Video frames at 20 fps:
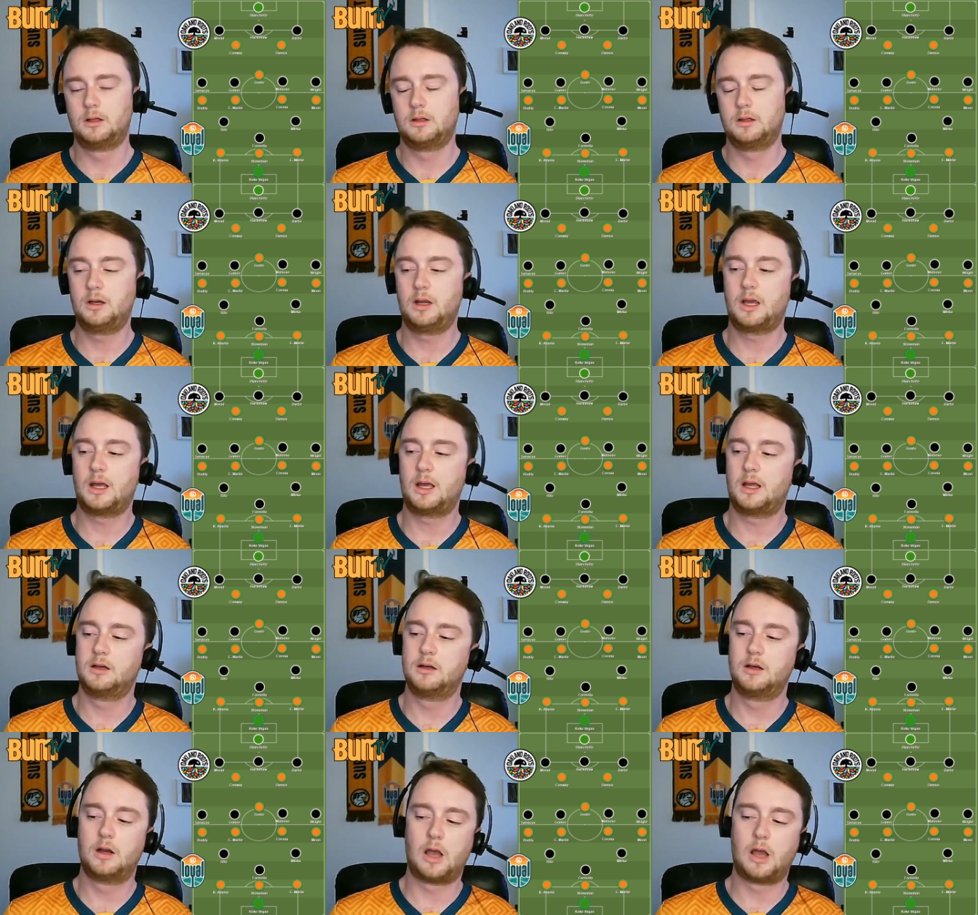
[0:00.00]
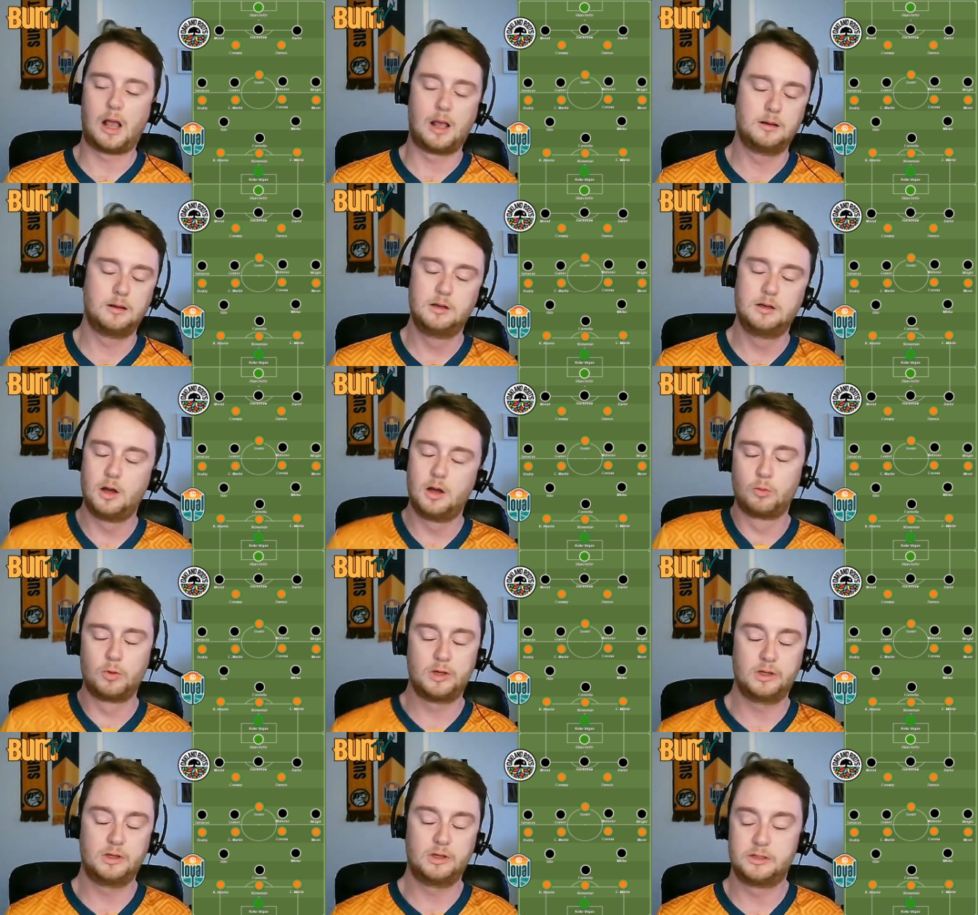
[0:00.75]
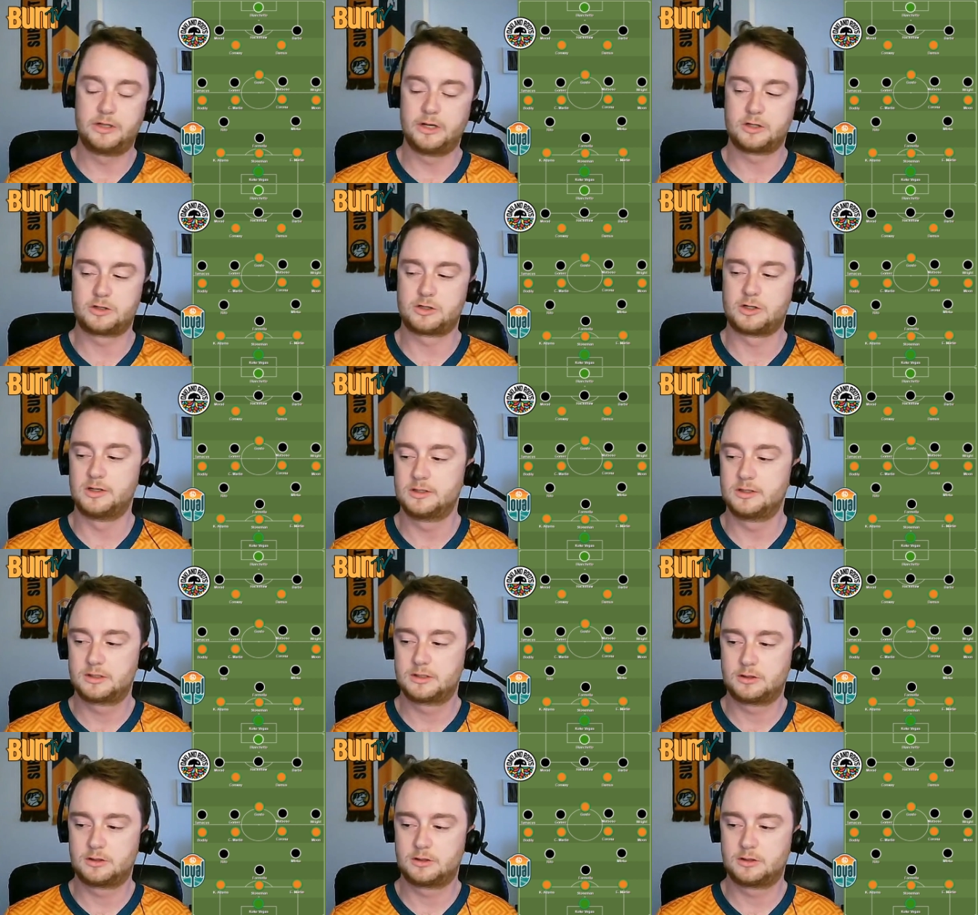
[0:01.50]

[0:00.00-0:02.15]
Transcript: Yeah, no real additions.